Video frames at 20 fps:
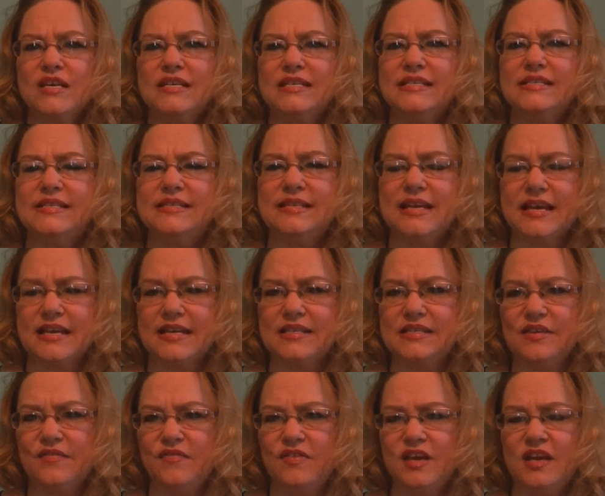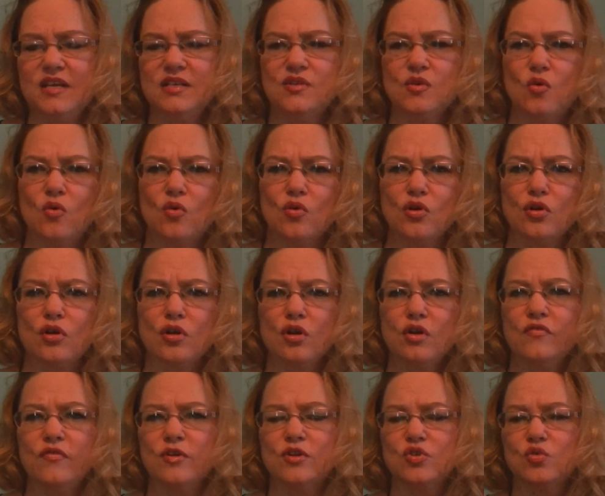6 of these
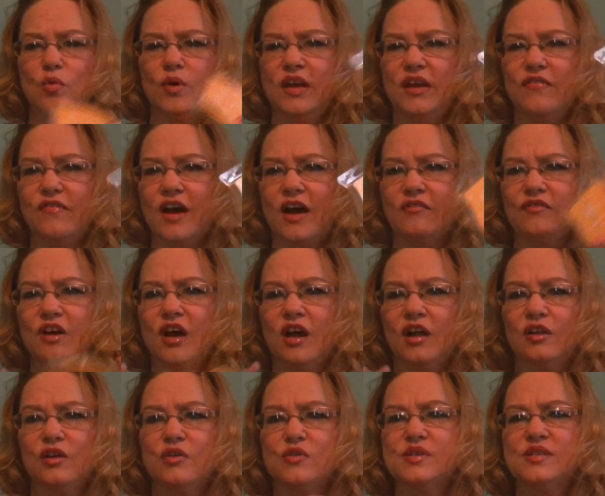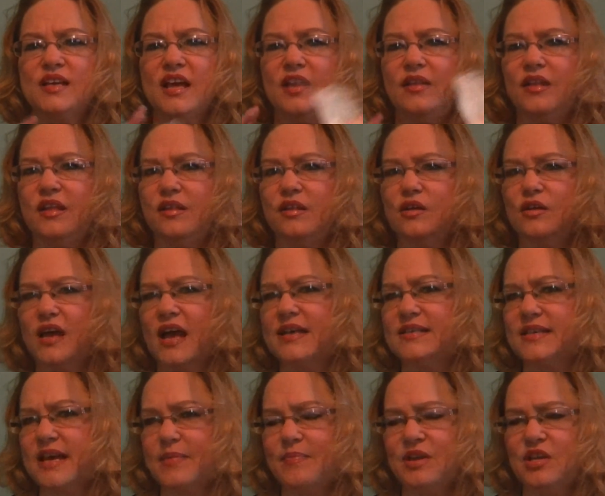ordered for $25, and then there,
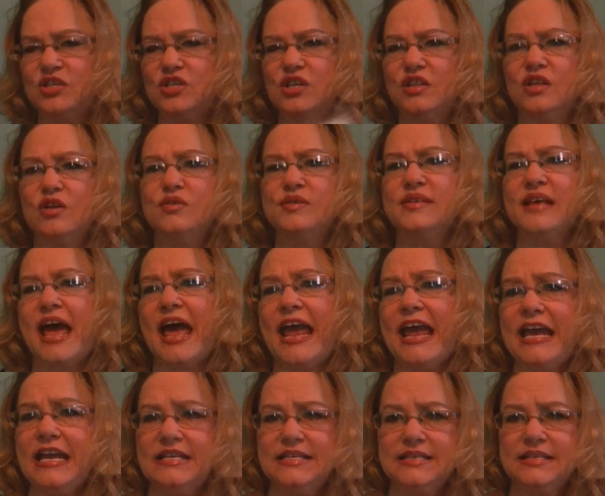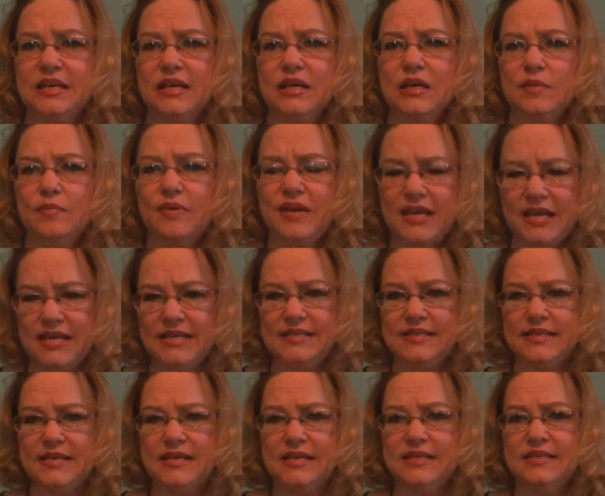as I mentioned, there's 8
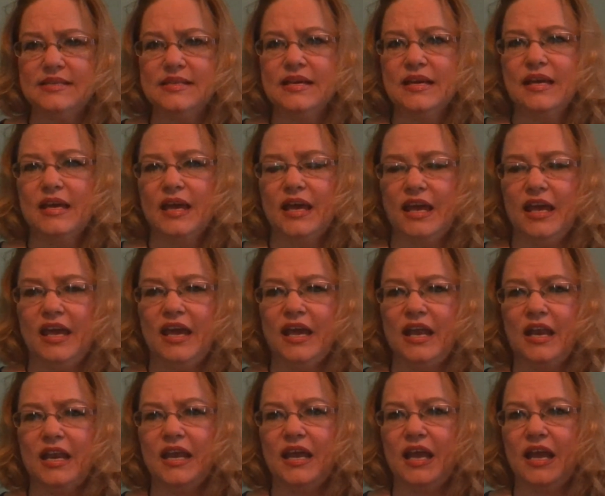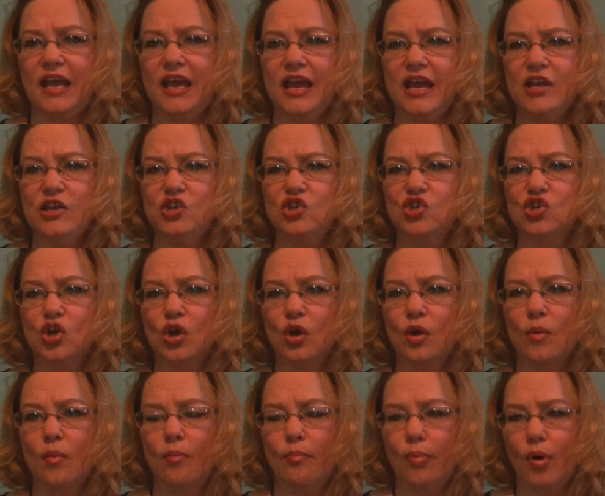pieces in each
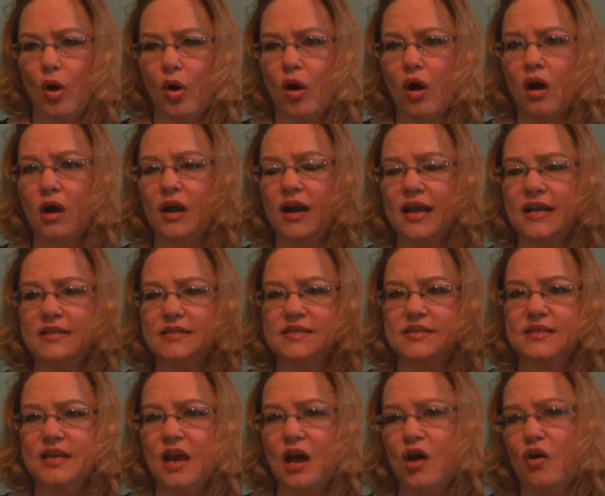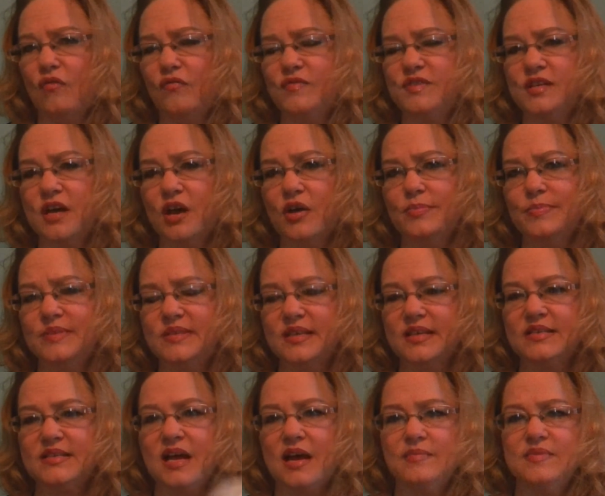bar itself. So
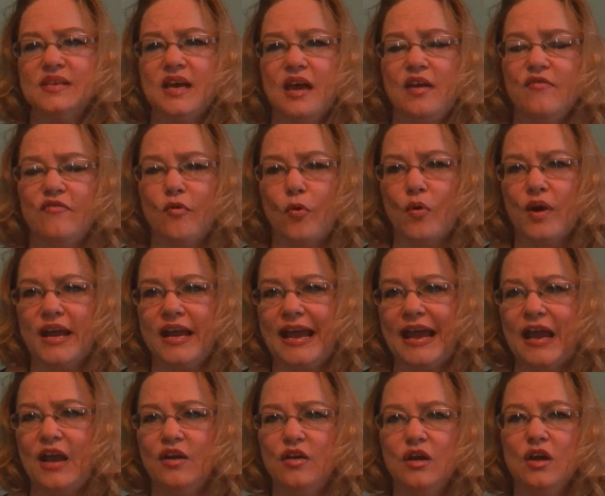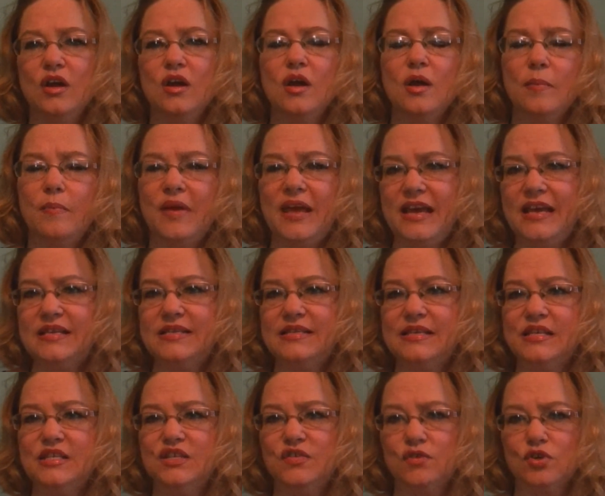6 times 8, 48
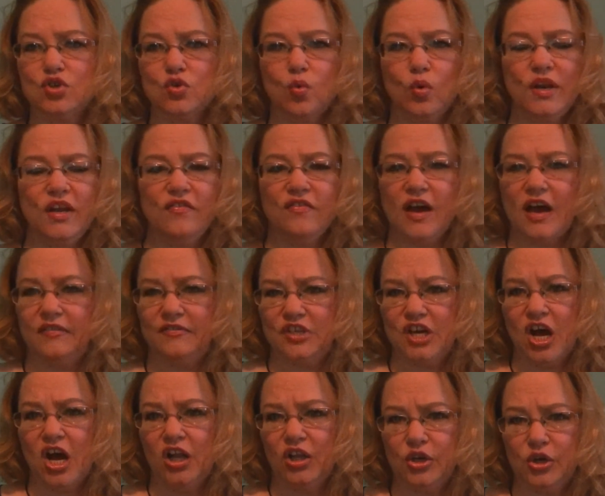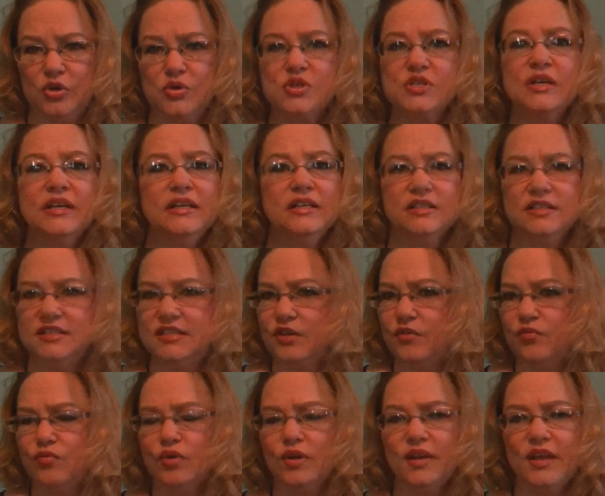pieces for $25.
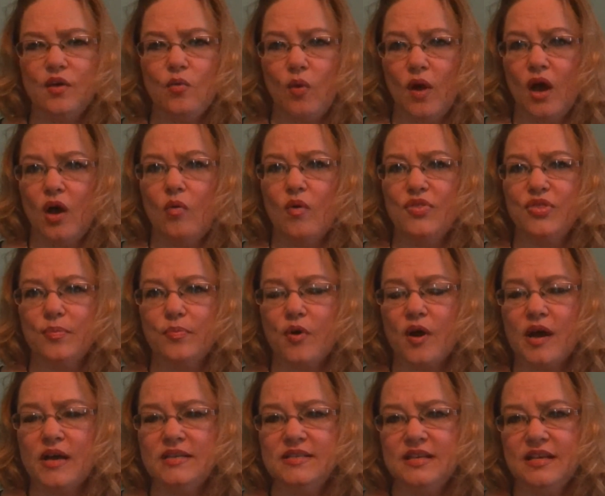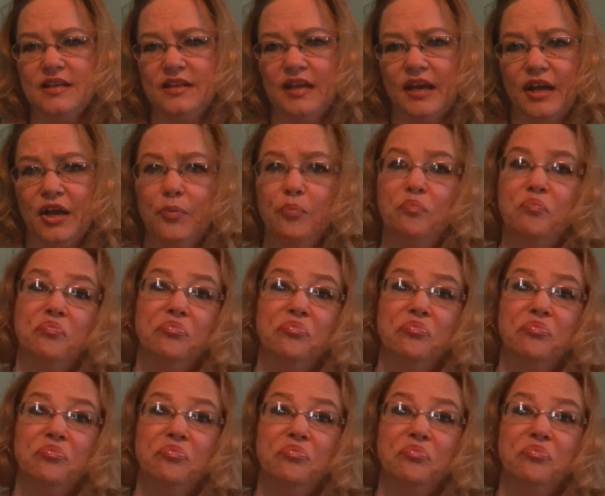Did really well with the pricing there.